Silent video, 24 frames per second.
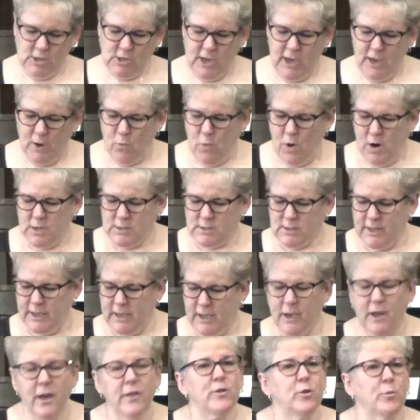Jaguars,
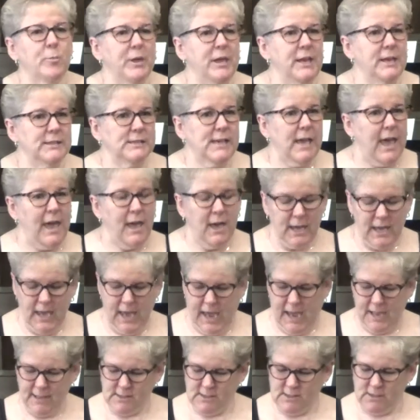like other big
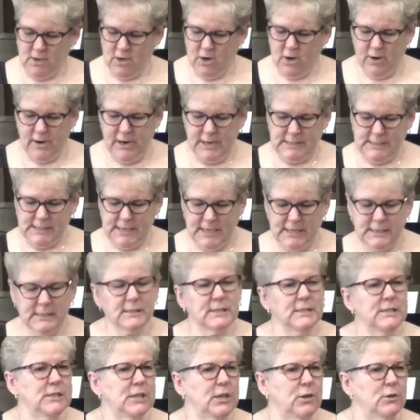cats, are
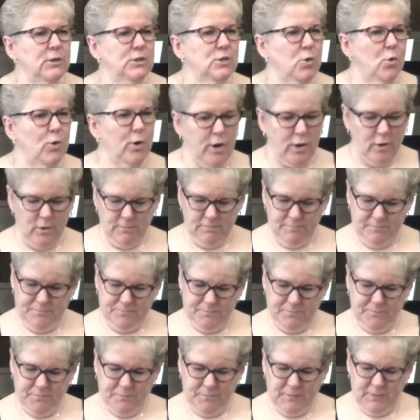intensely territorial.
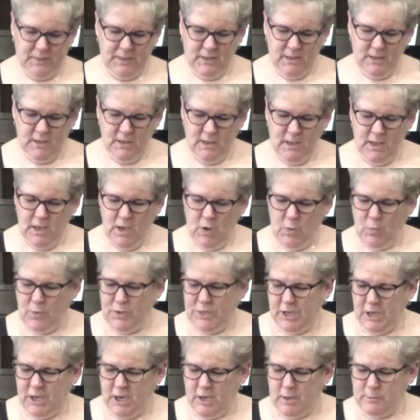
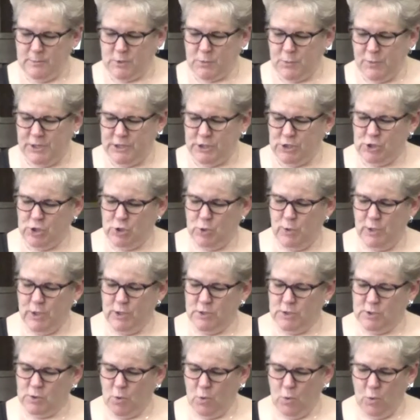When the cubs reach two
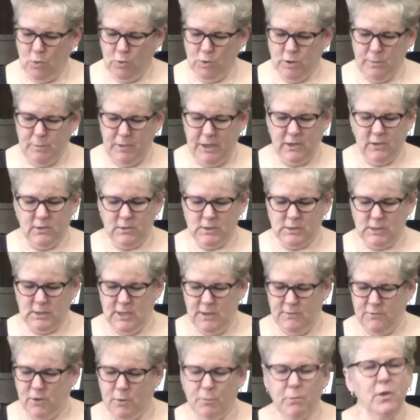years old, the males
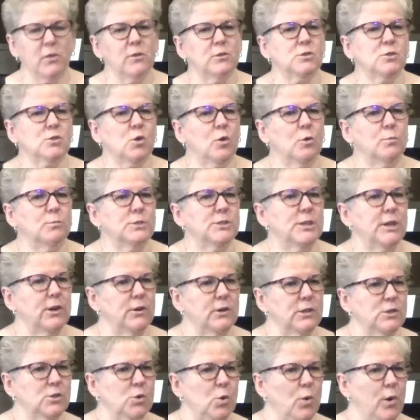leave their mother's home
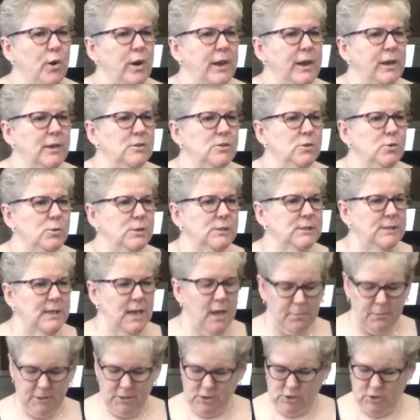territory to
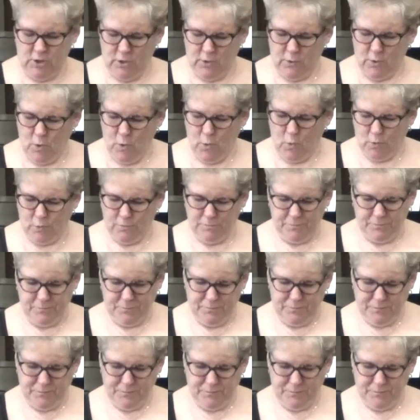establish their own.